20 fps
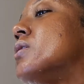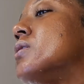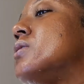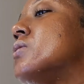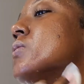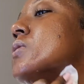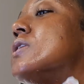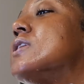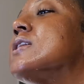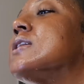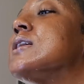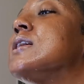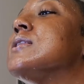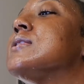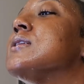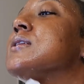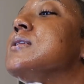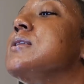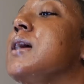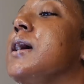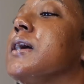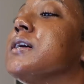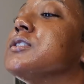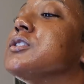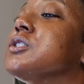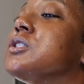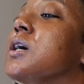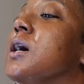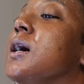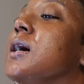You want to get the neck,
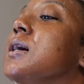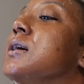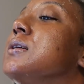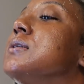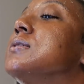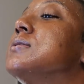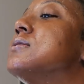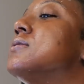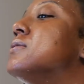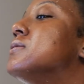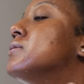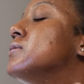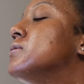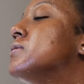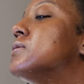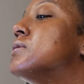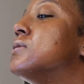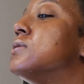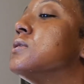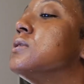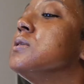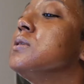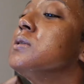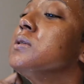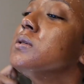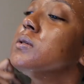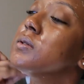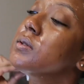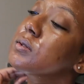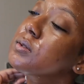child.
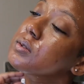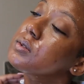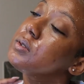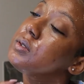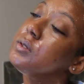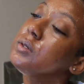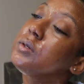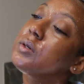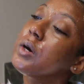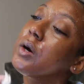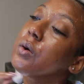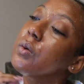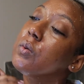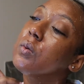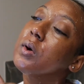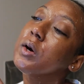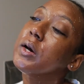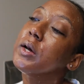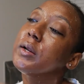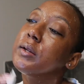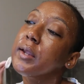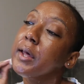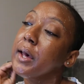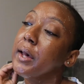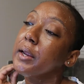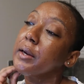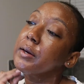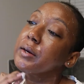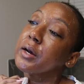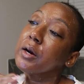You don't want
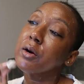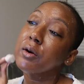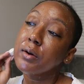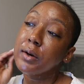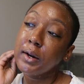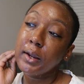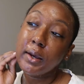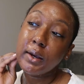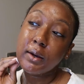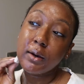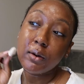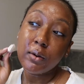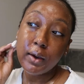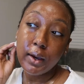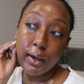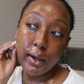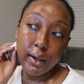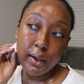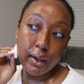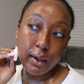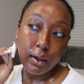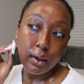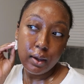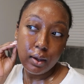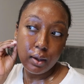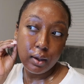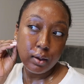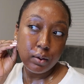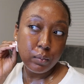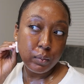that dirt neck, okay?
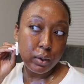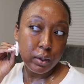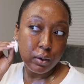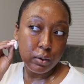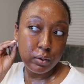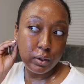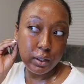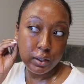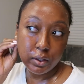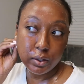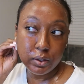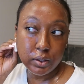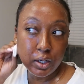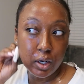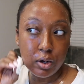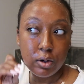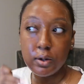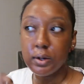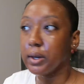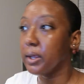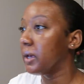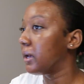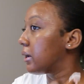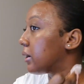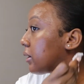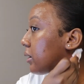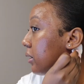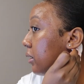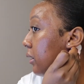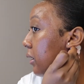We don't need the dirt neck.
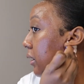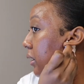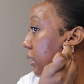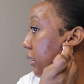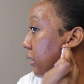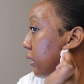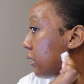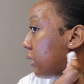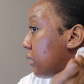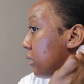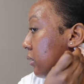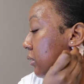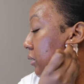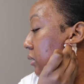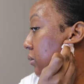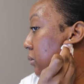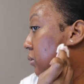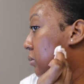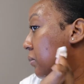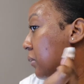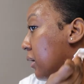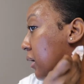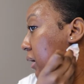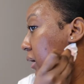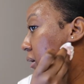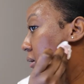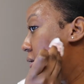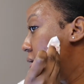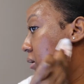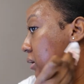Get a little
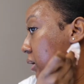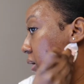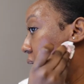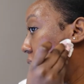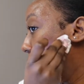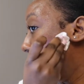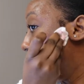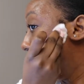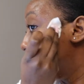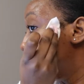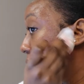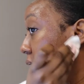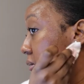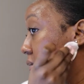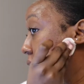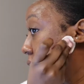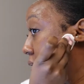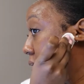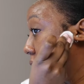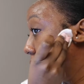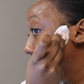behind your ears.